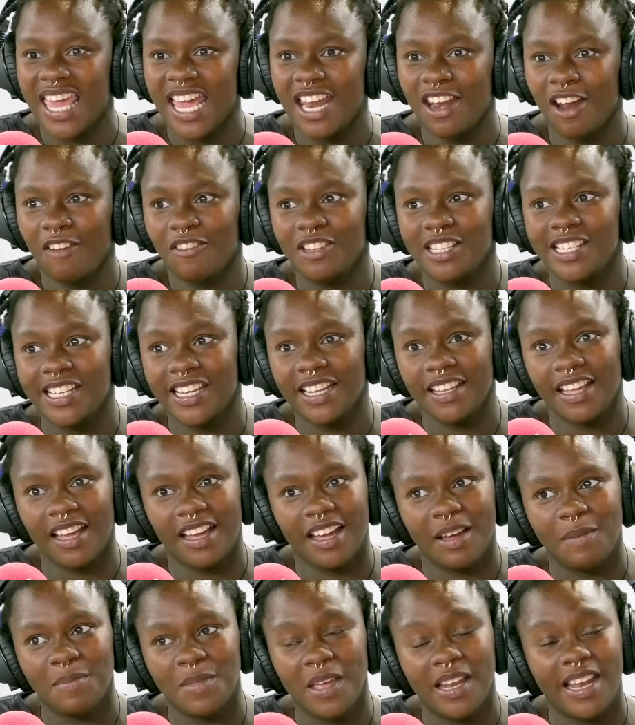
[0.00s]
And then
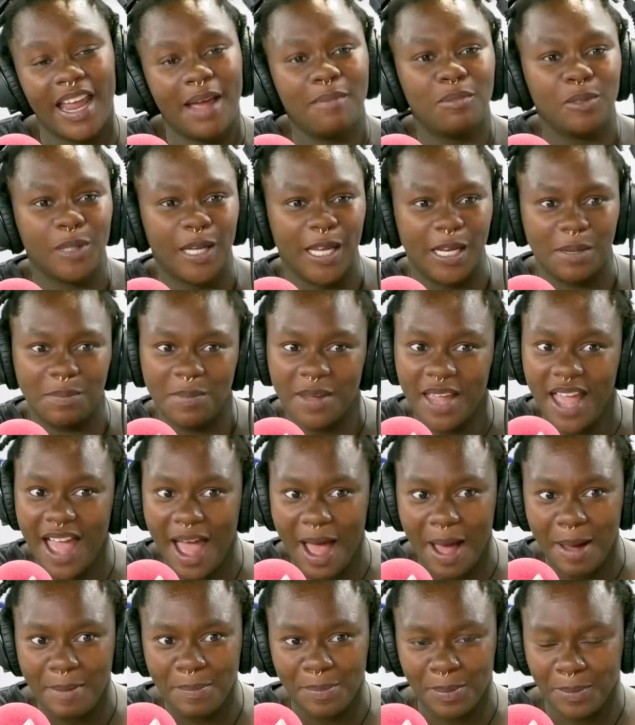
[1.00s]
obviously the label hit
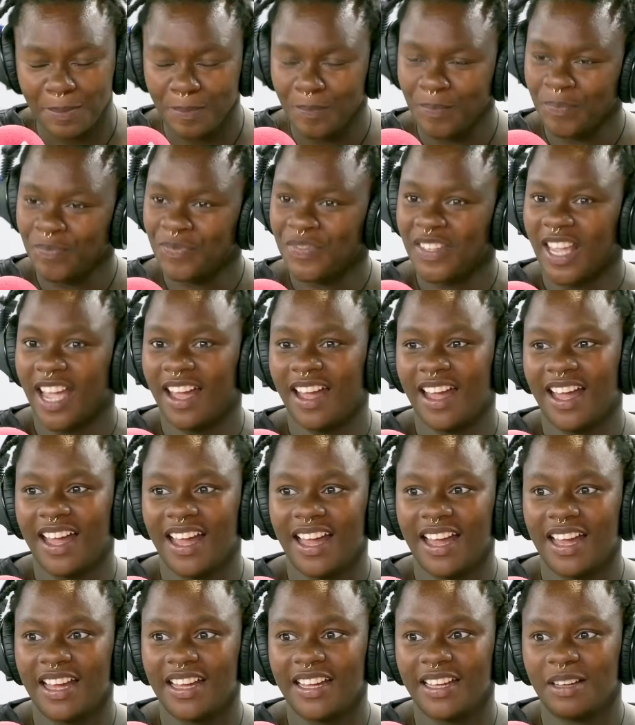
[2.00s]
me up
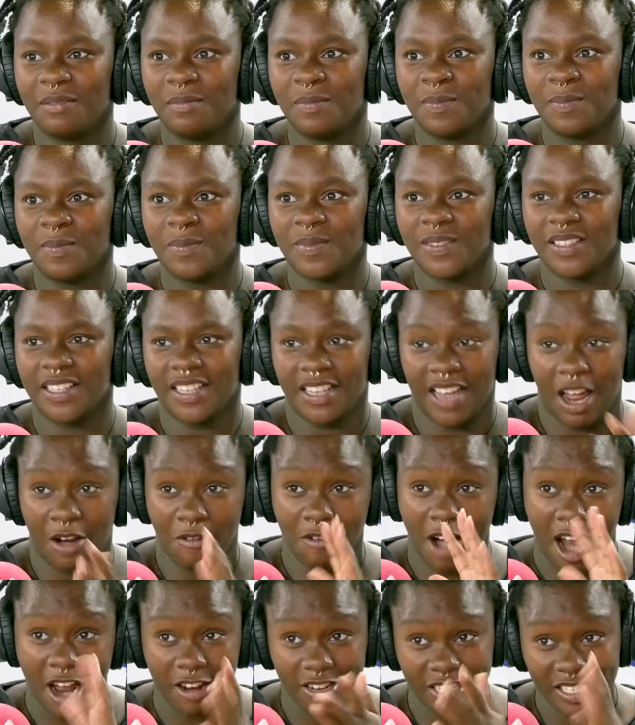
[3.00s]

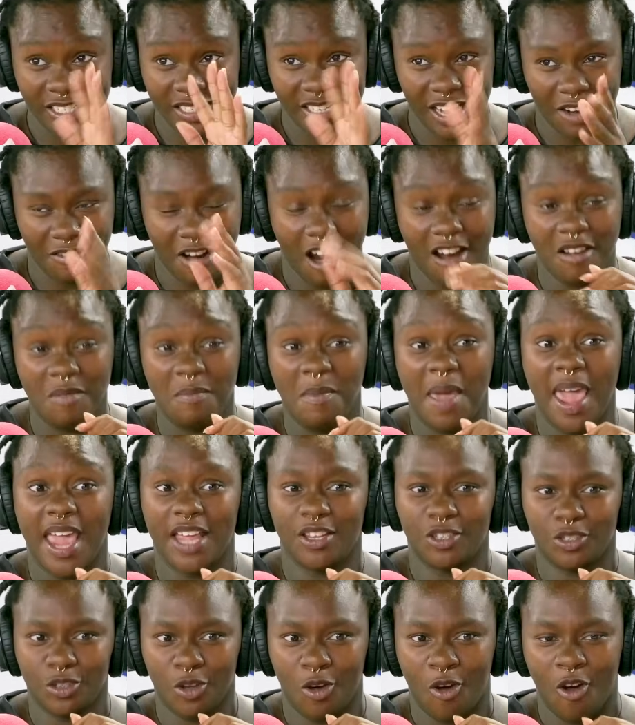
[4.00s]
around
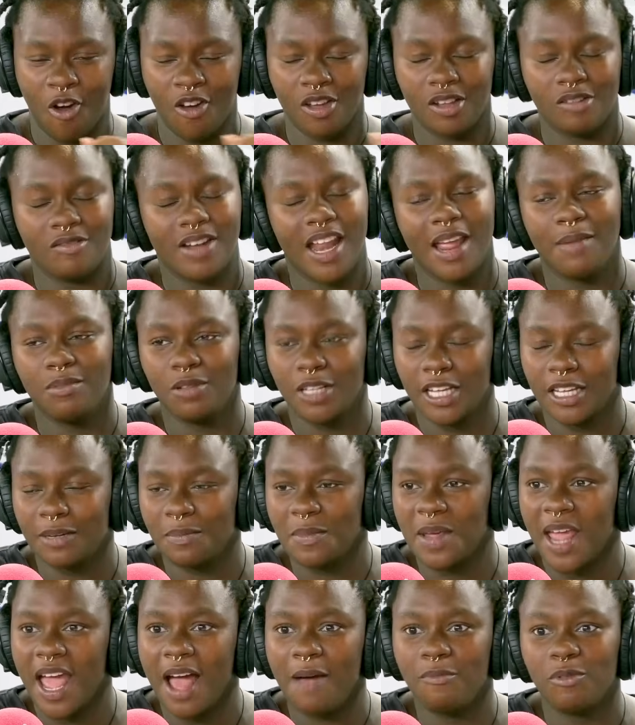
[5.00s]
May. So label
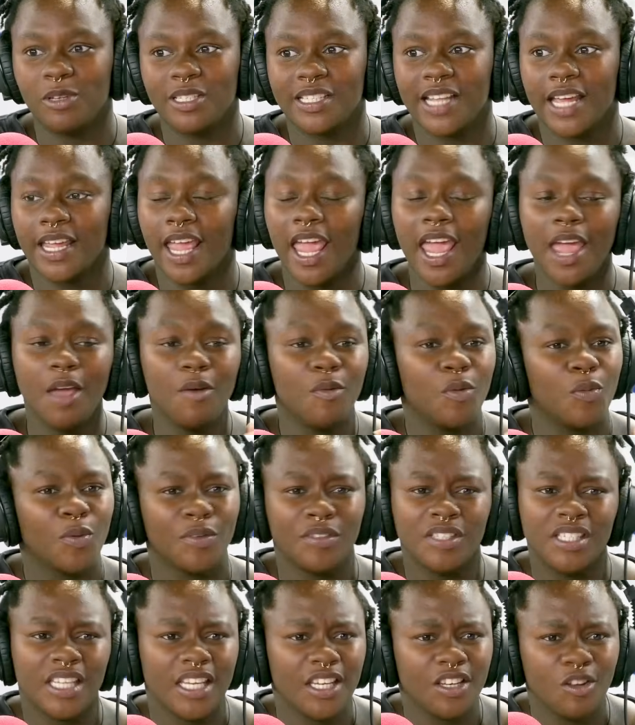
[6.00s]
hit me up, was like, hey,
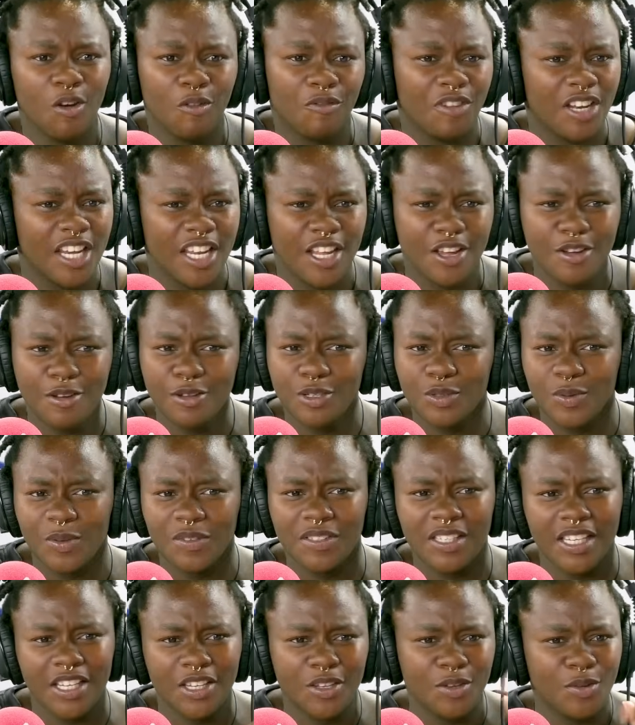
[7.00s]
we've seen your
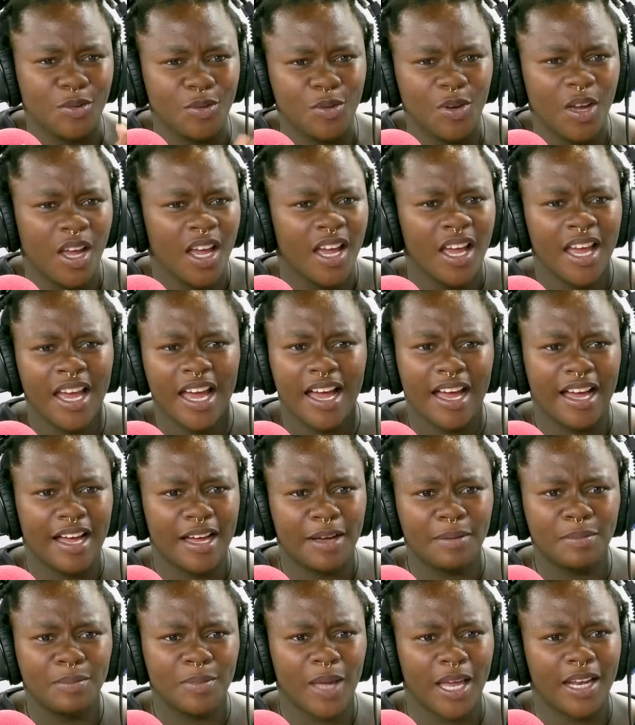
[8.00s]
videos, we've seen you,
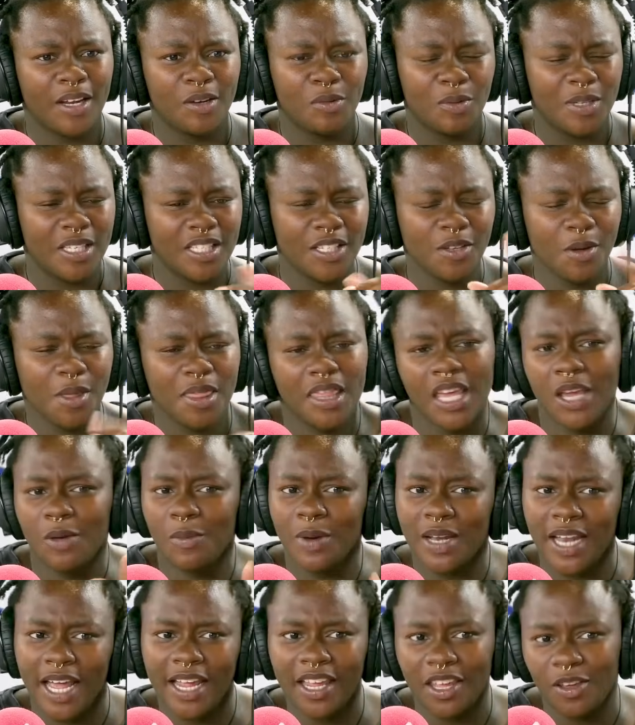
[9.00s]
and we see your
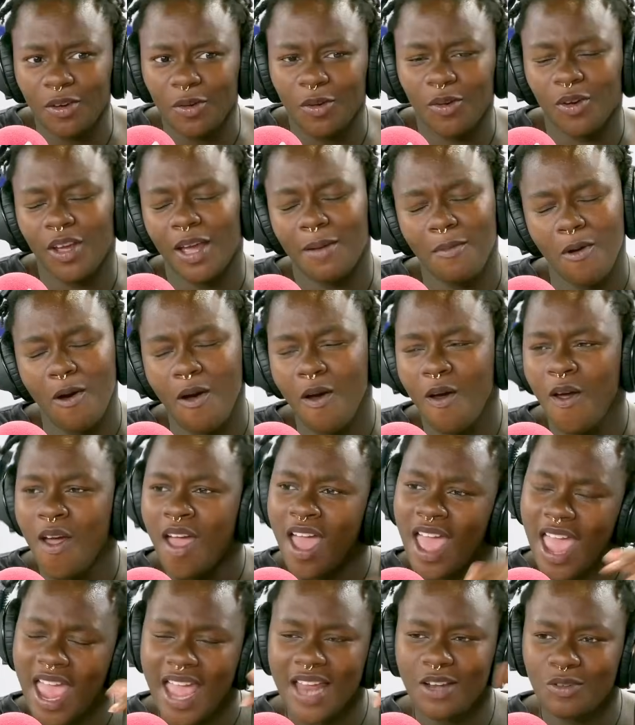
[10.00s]
thing. We like your yabo,
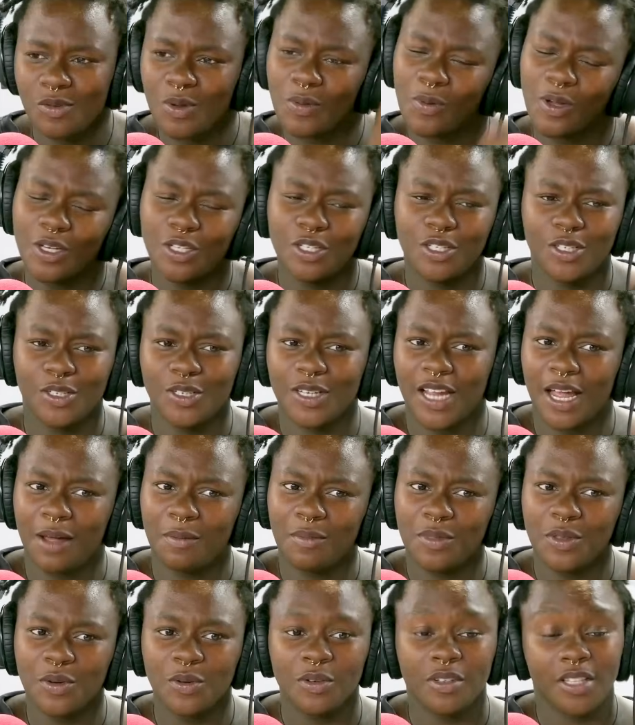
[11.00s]
and we want you to
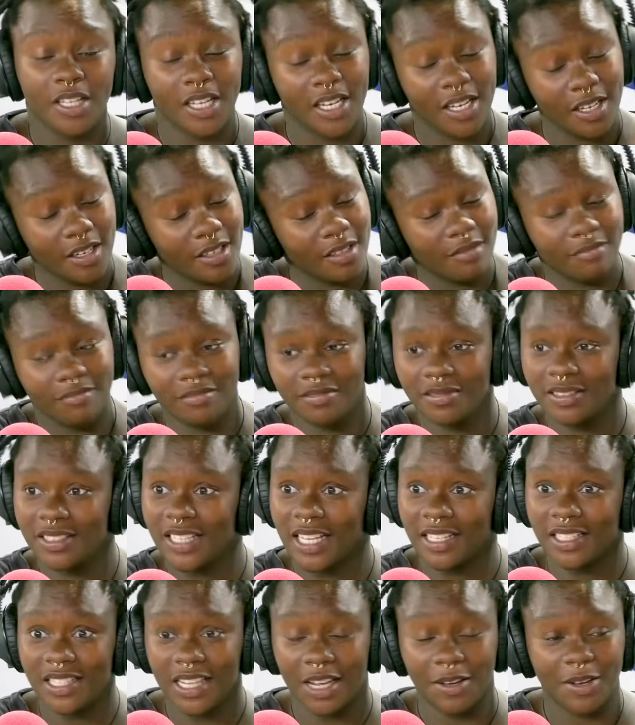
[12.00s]
come through. Then
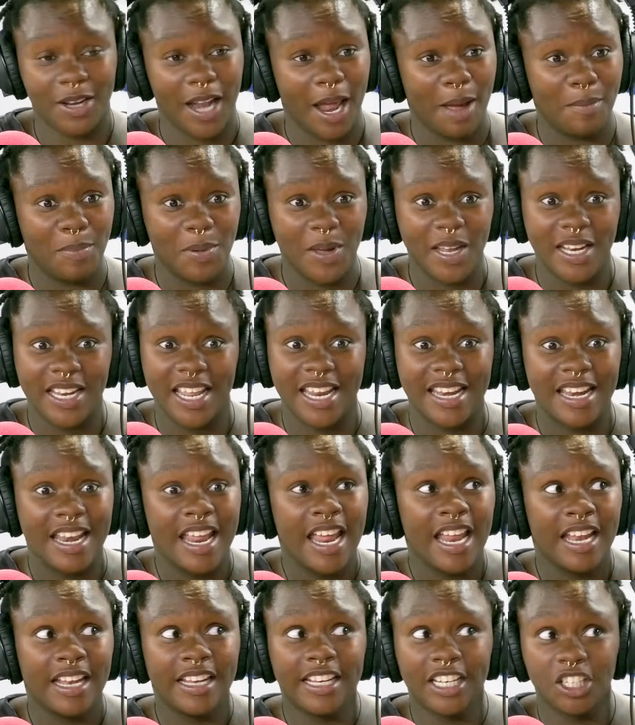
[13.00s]
that's how it happened.
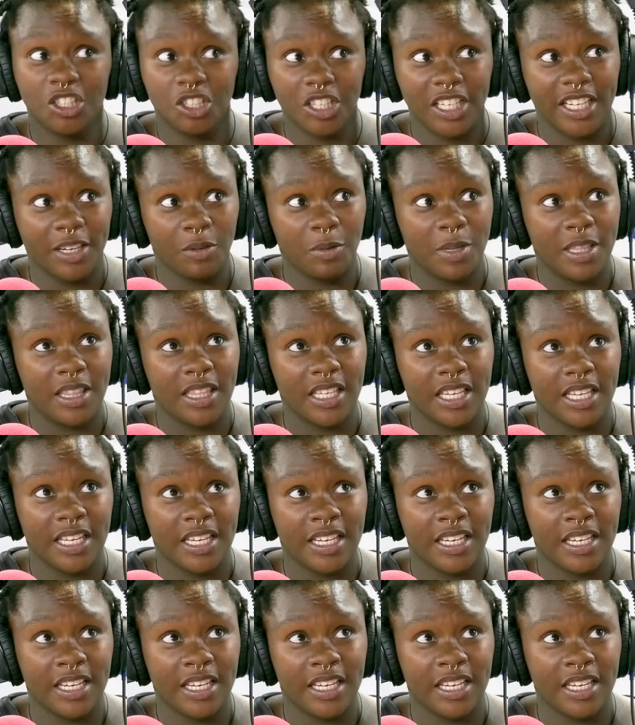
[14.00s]
And literally